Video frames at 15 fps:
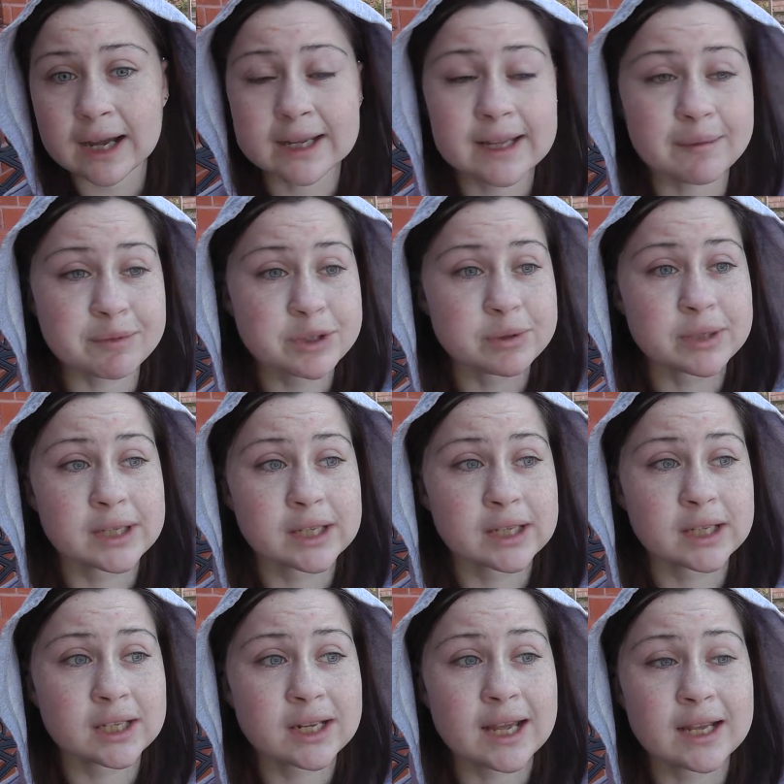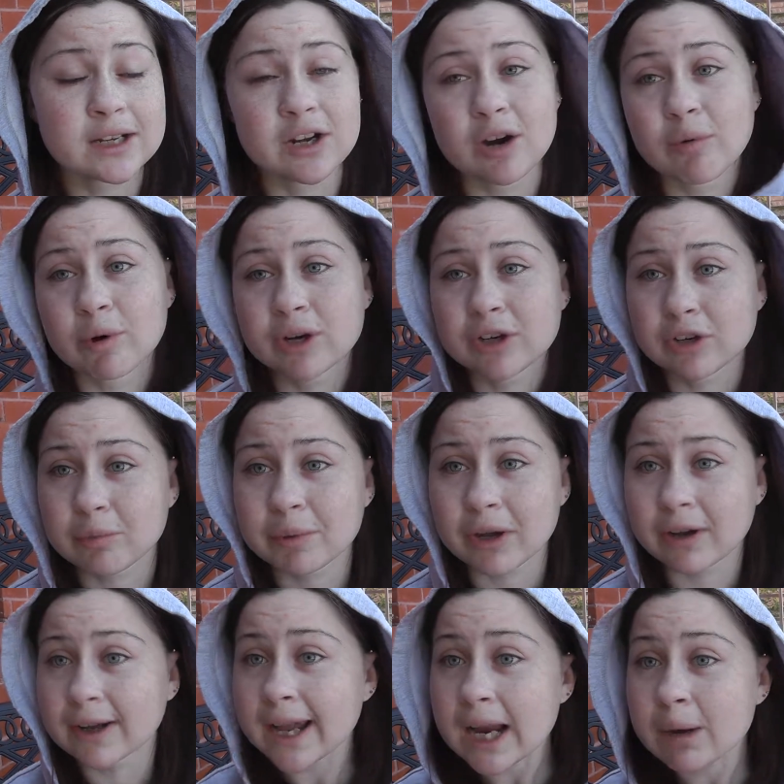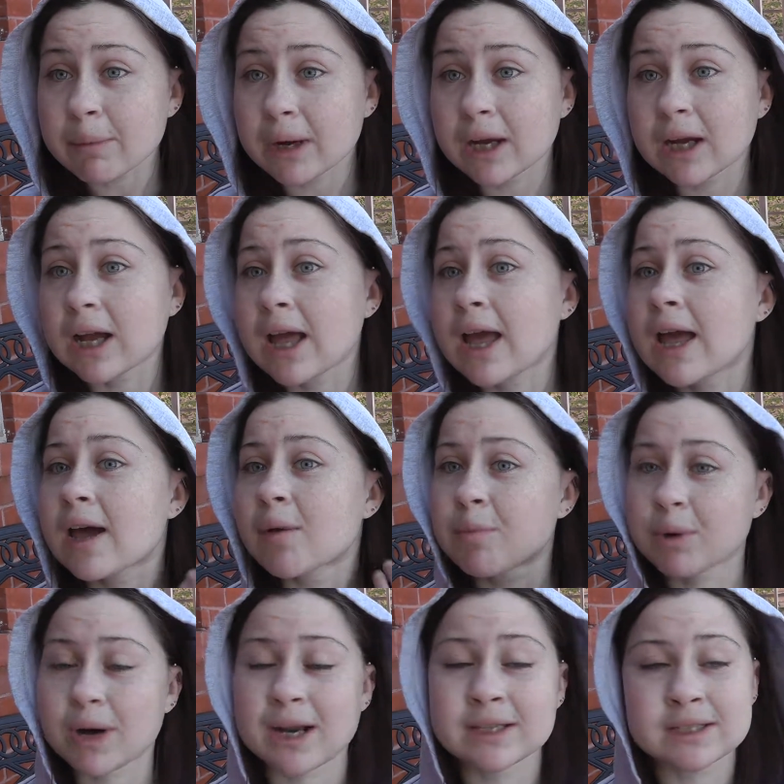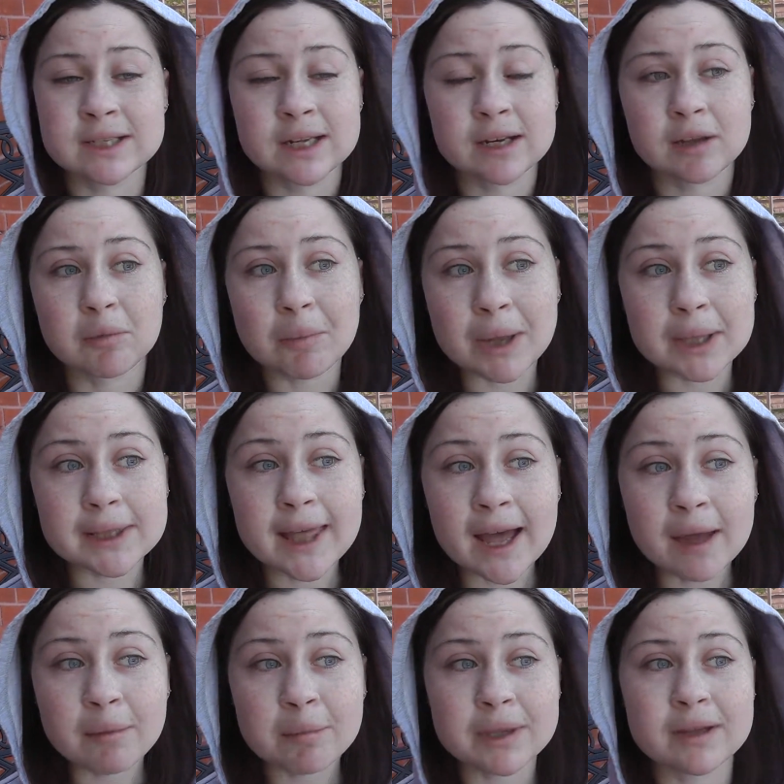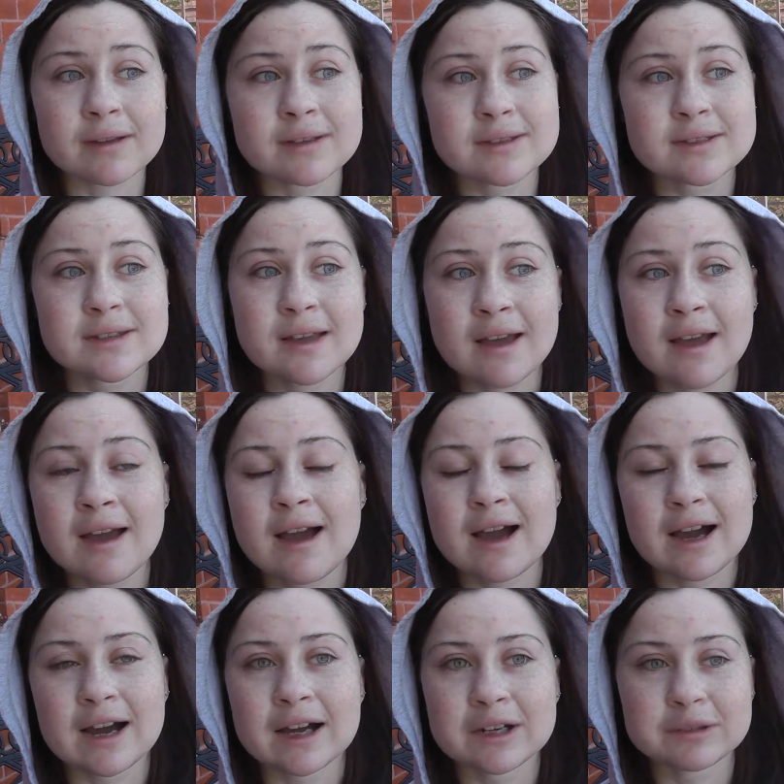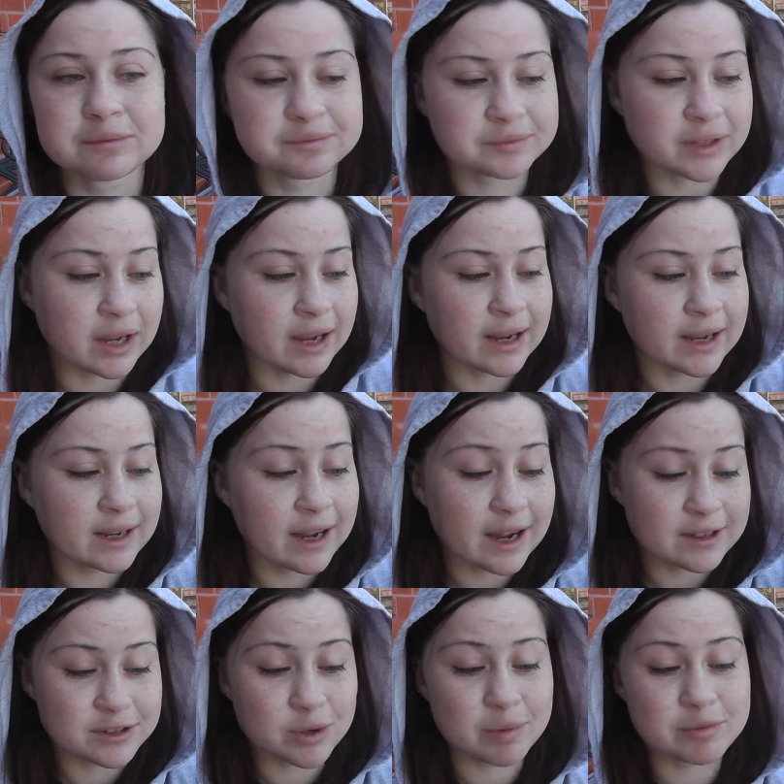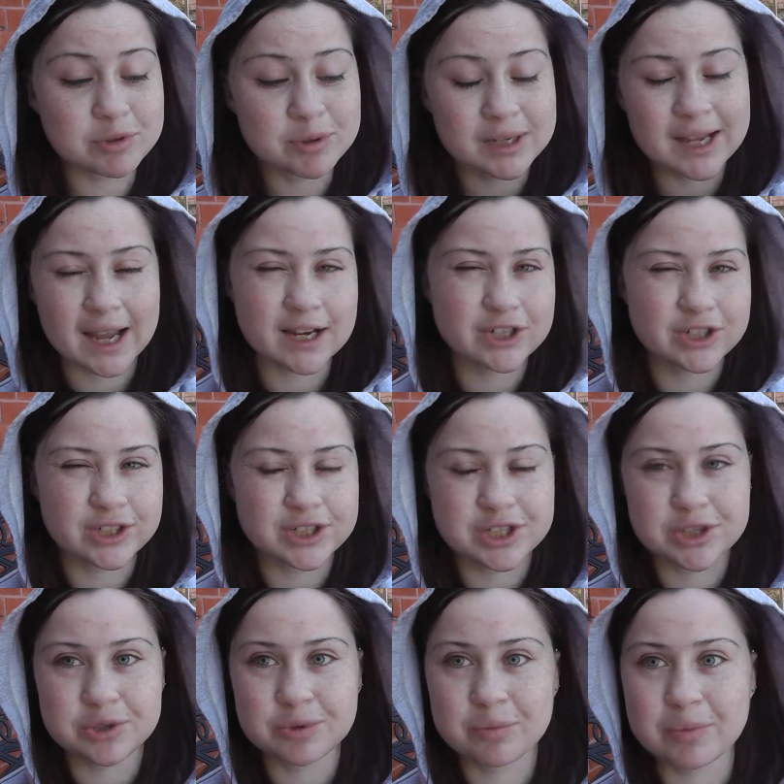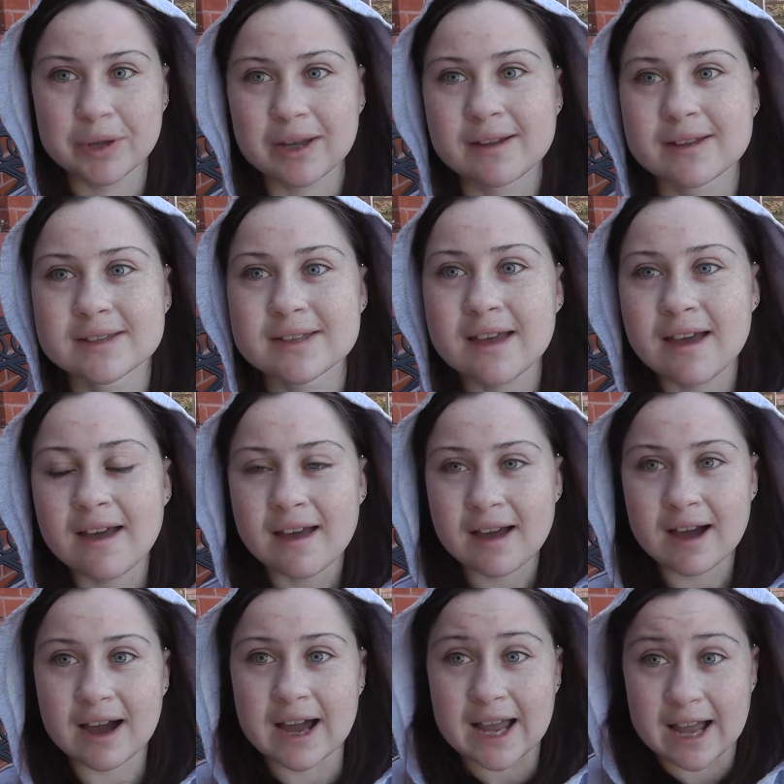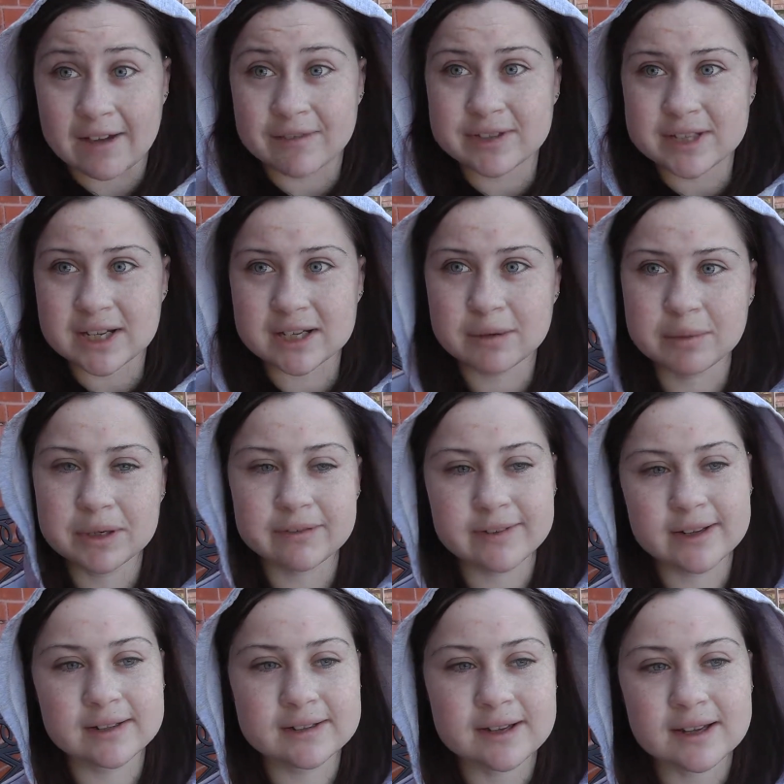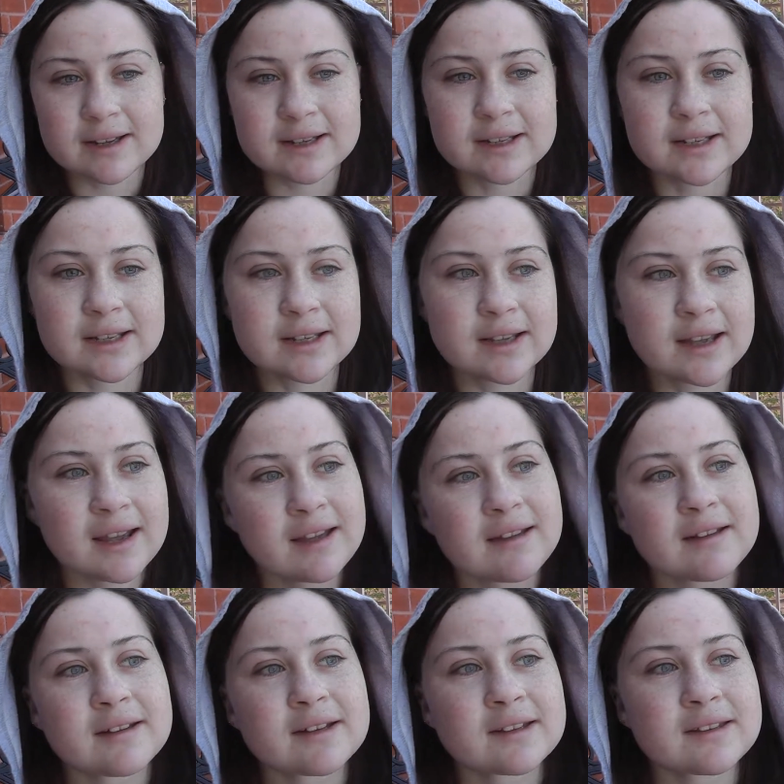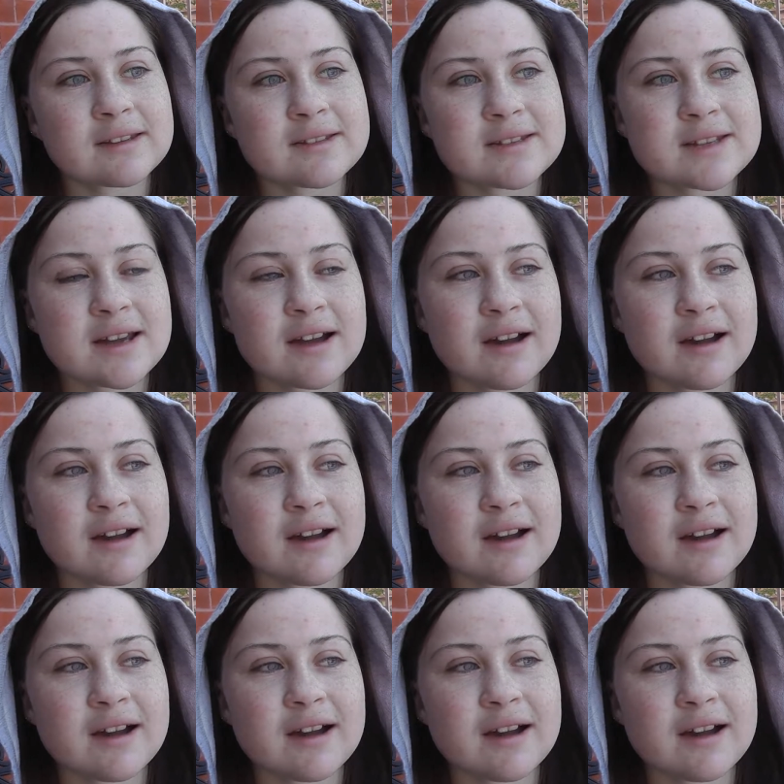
I kept doing it and not wanting to be on camera, procrastinating about that because so I'm doing actually 2 because I have a tiny bit of anxiety, and